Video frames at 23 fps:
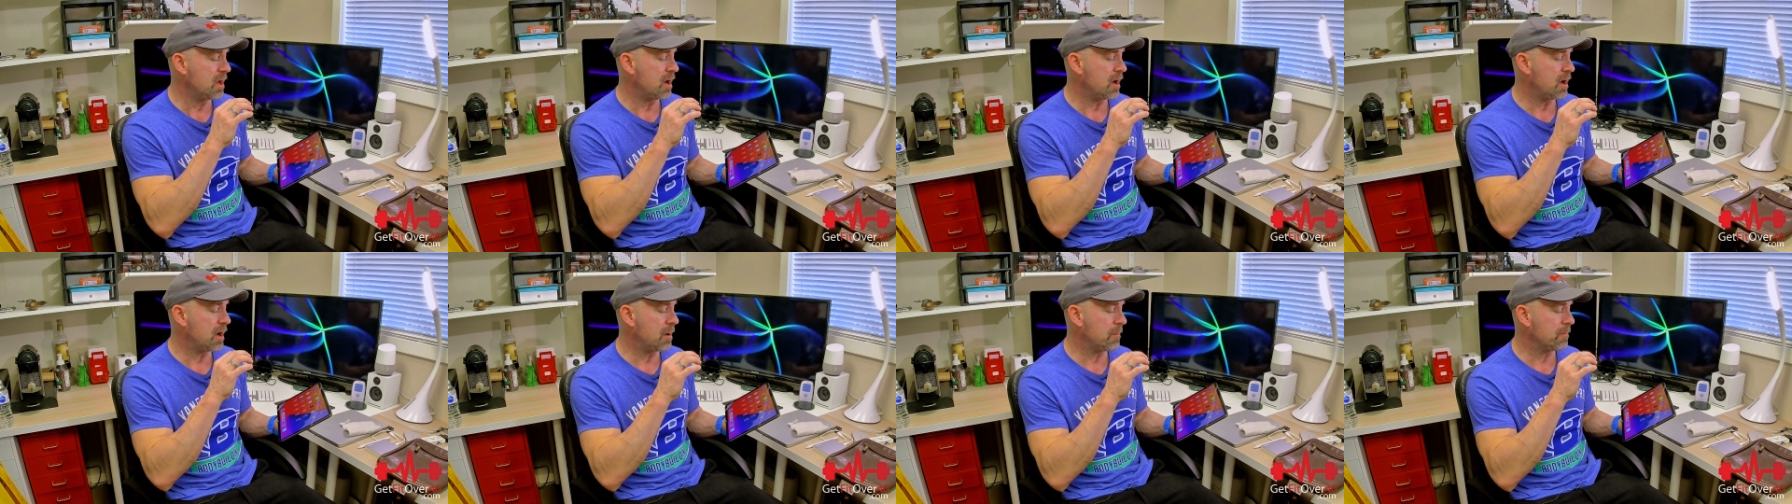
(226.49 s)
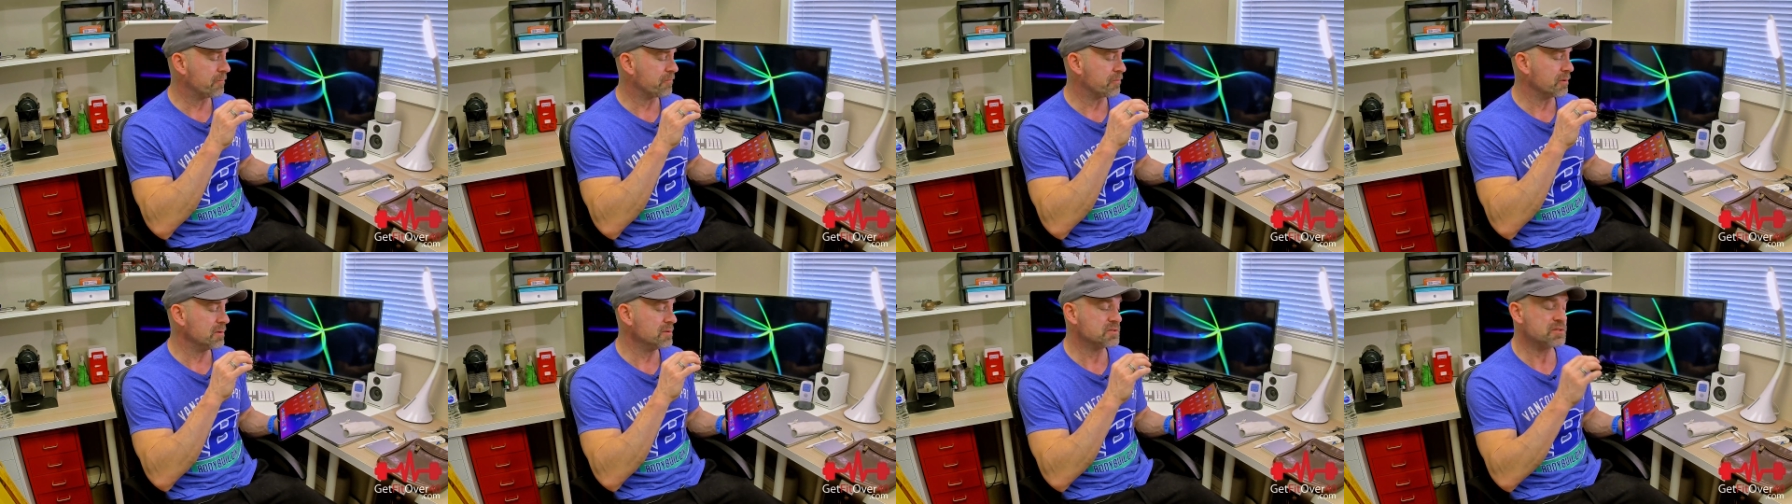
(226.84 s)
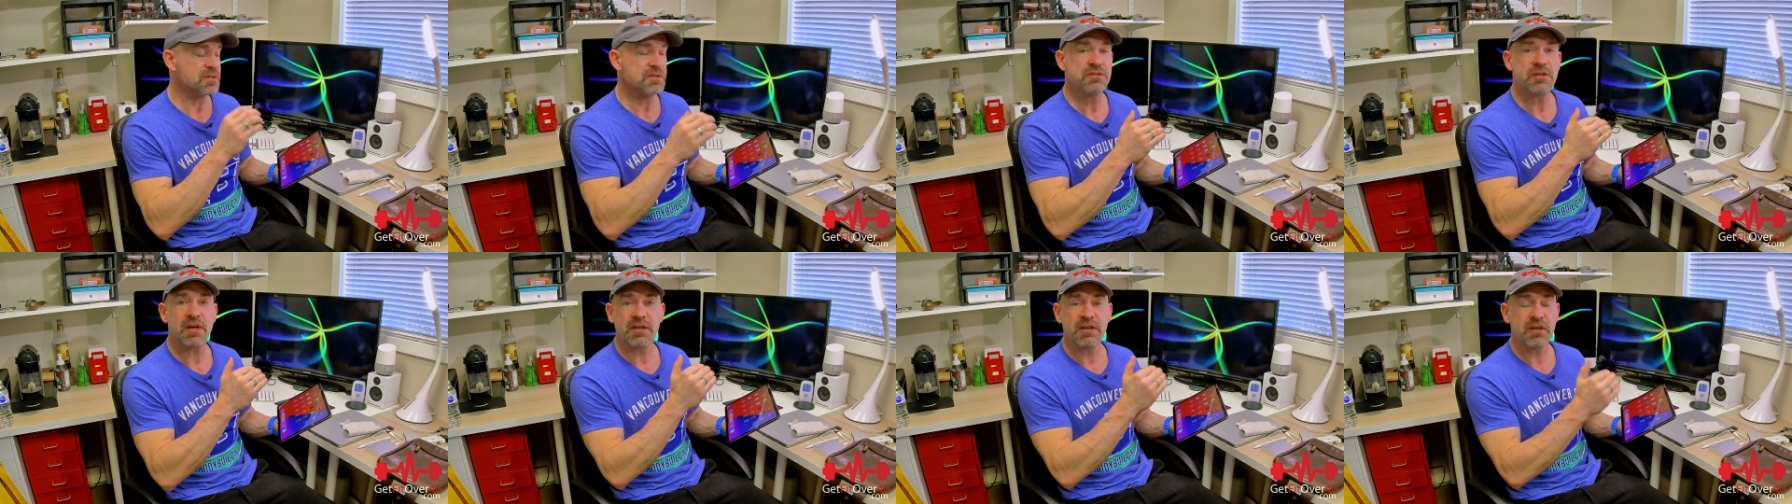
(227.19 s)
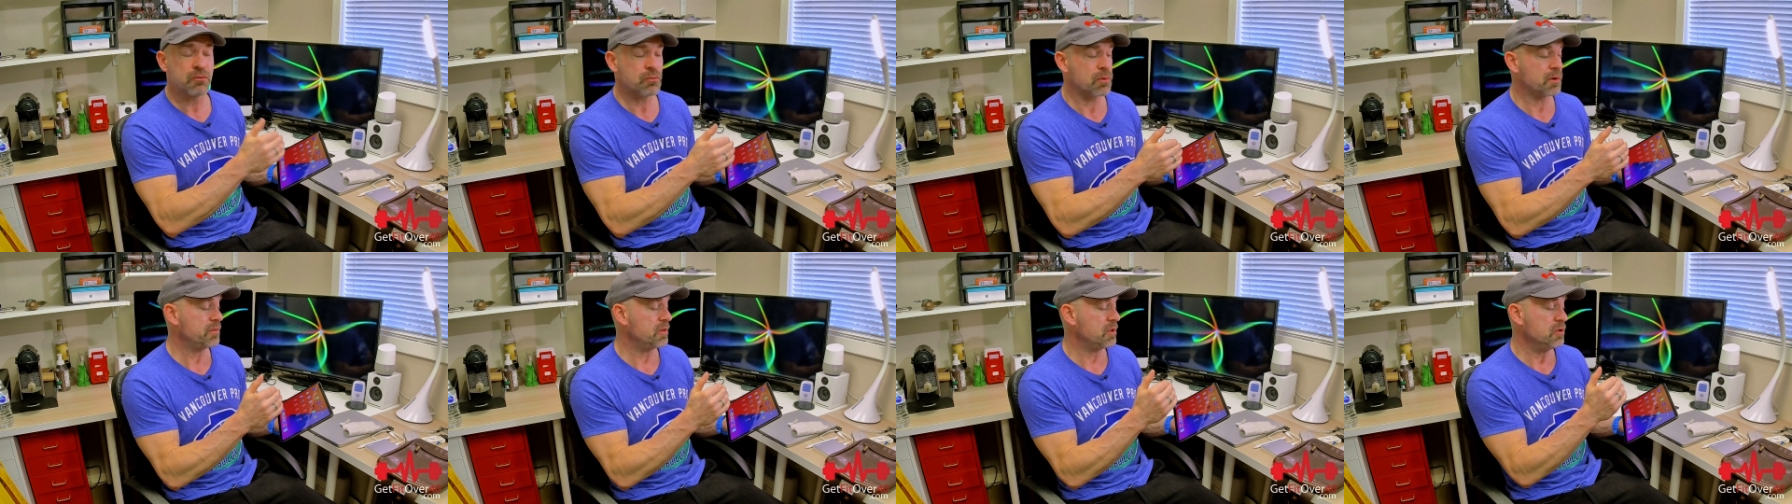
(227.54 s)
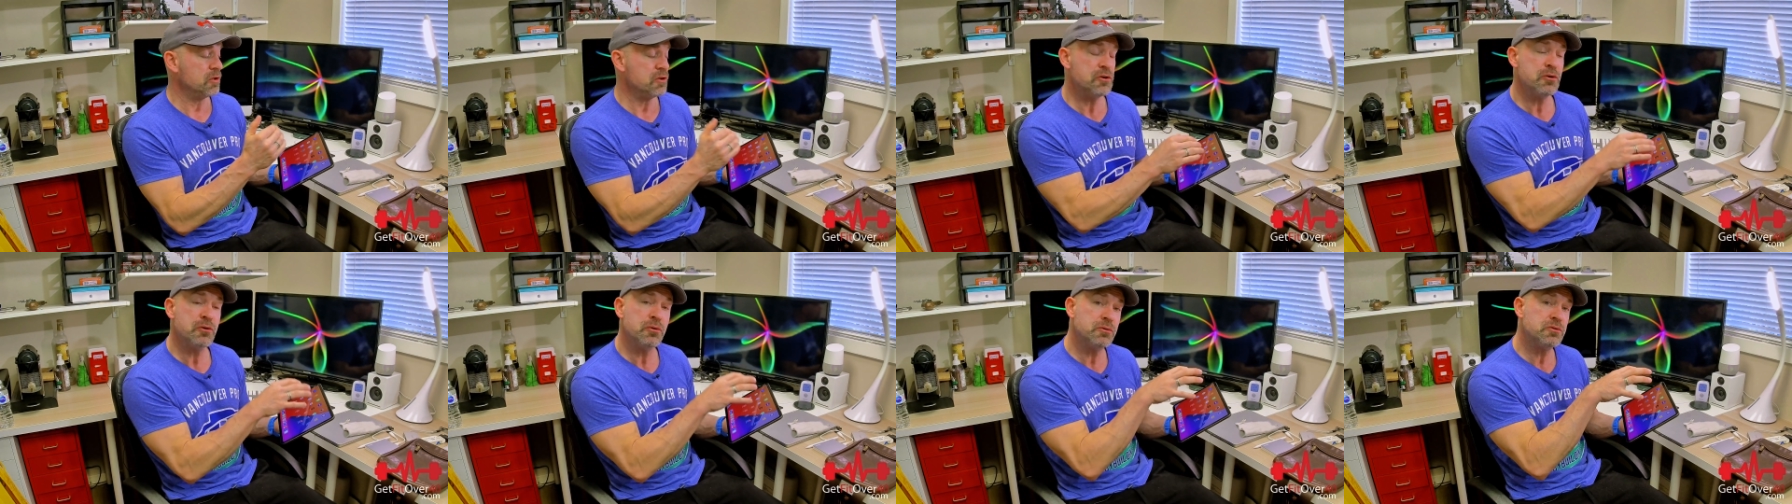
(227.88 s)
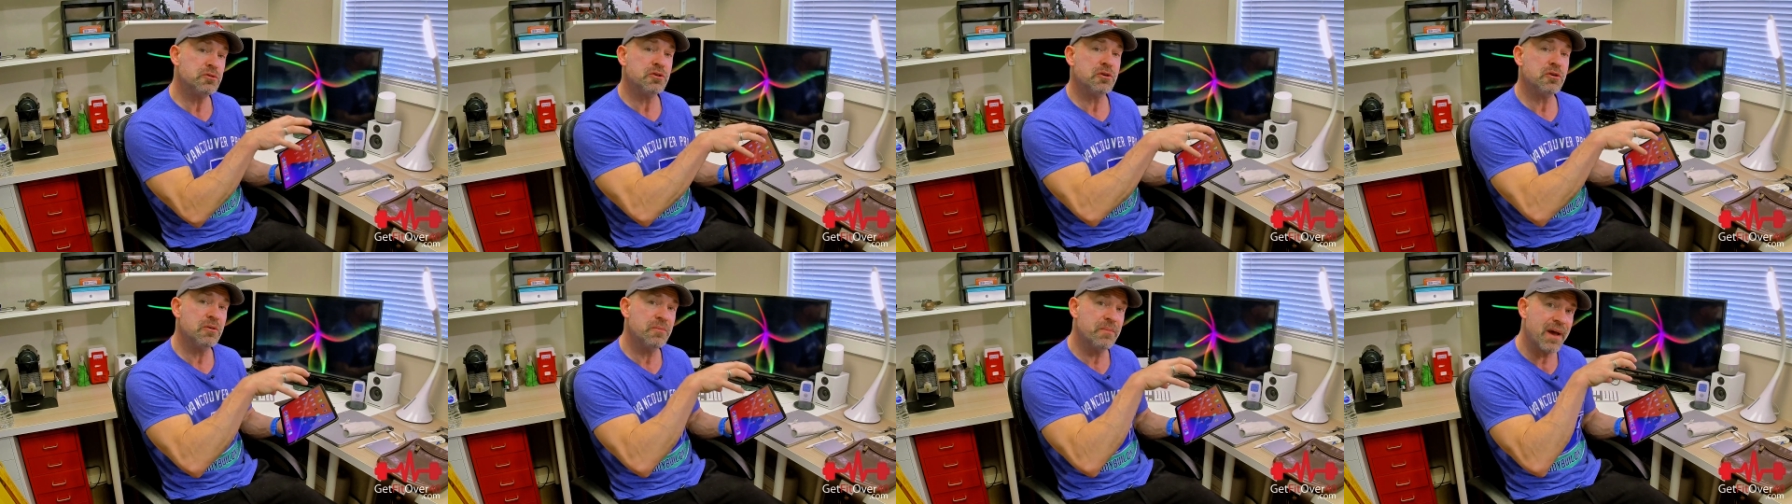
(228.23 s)
um, for instance i can run the
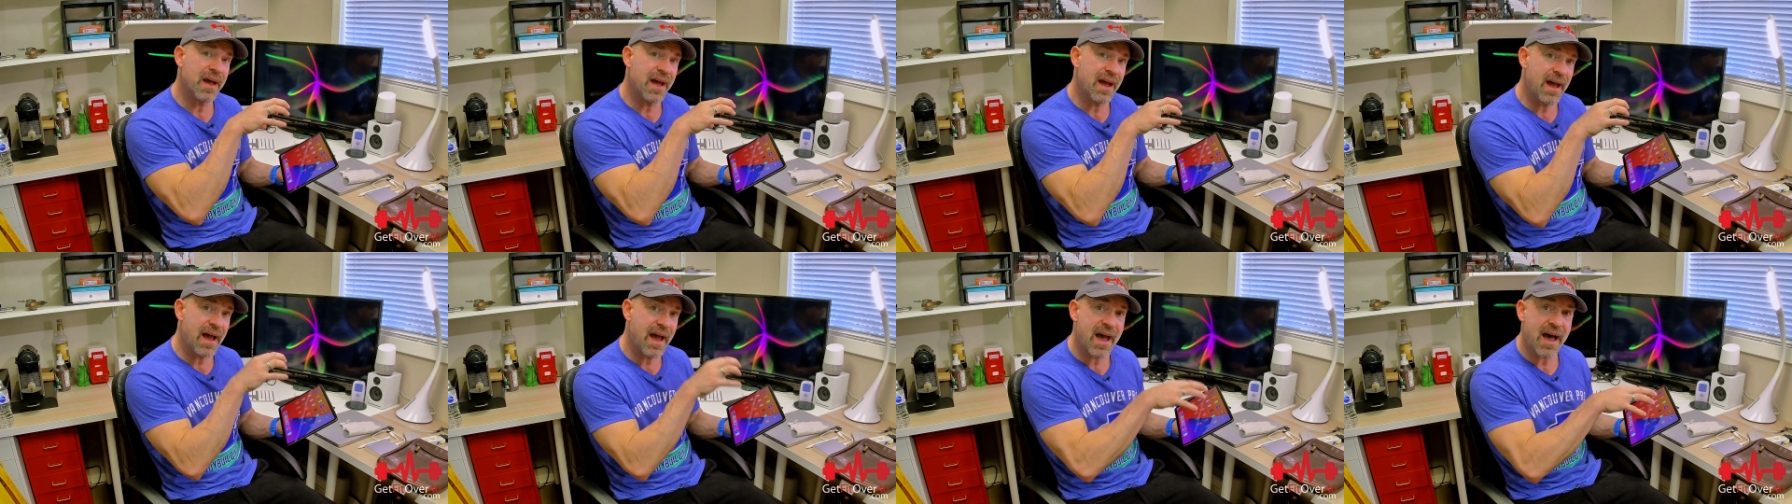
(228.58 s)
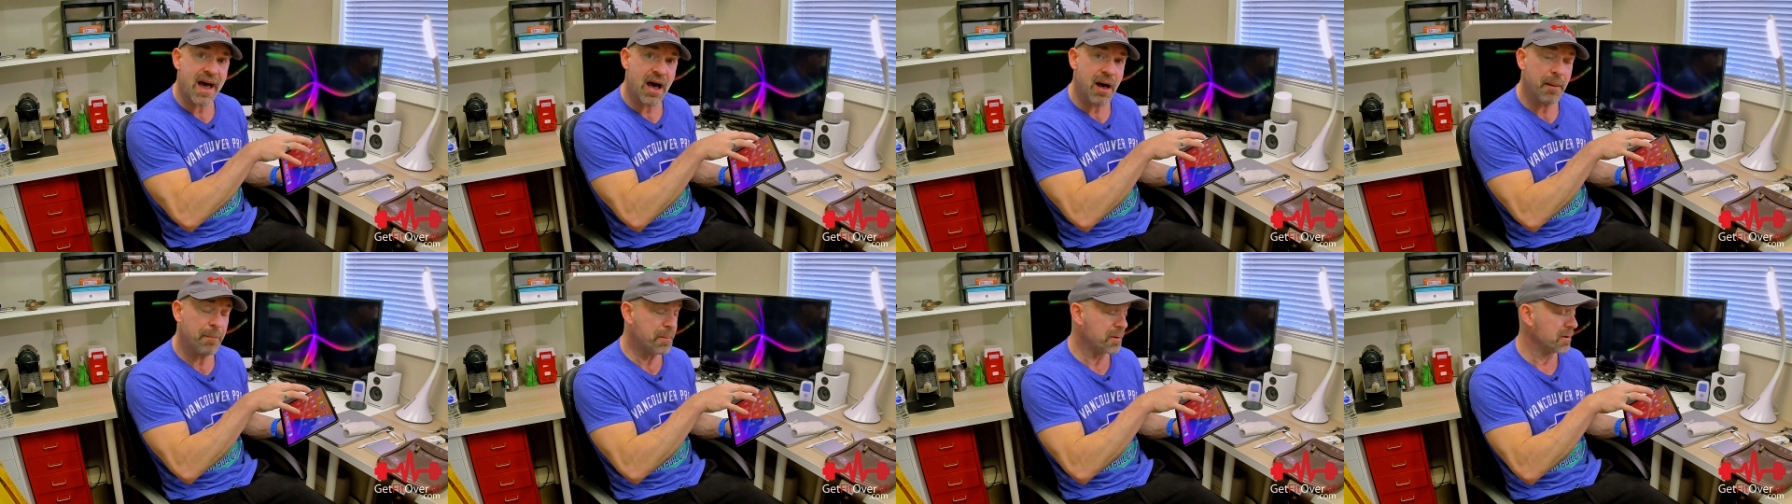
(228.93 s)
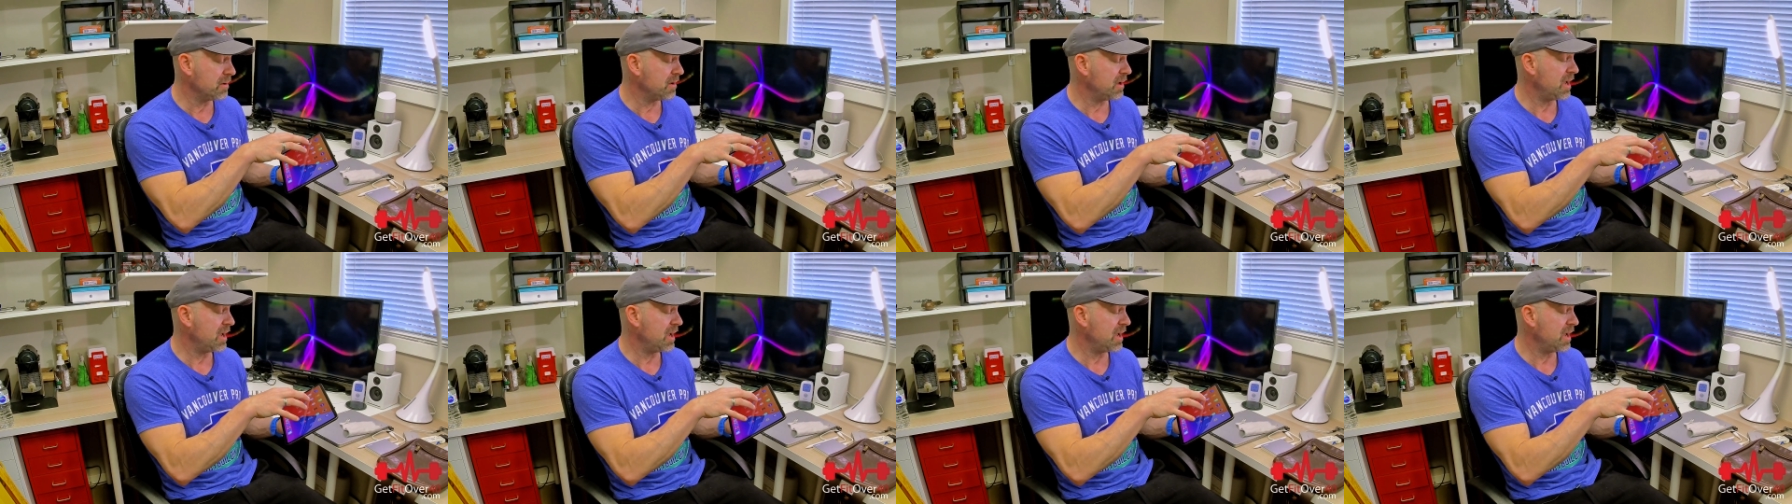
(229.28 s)
youtube app